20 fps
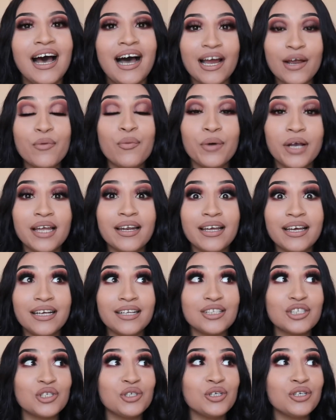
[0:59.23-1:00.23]
I went
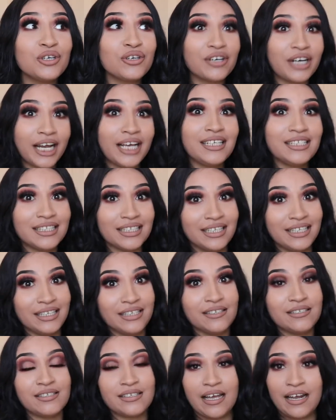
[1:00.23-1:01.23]
into
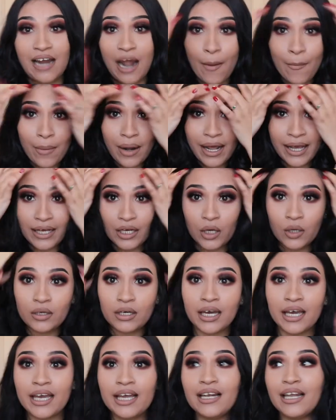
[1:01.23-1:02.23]
Craigslist and I'm like,
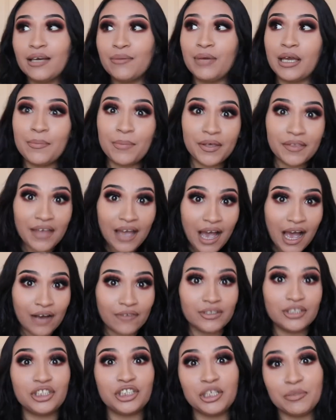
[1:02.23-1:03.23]
okay, like maybe they
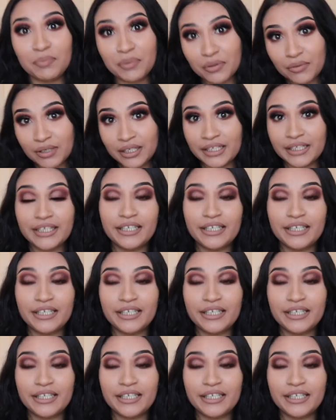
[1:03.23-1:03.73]
have a cheaper one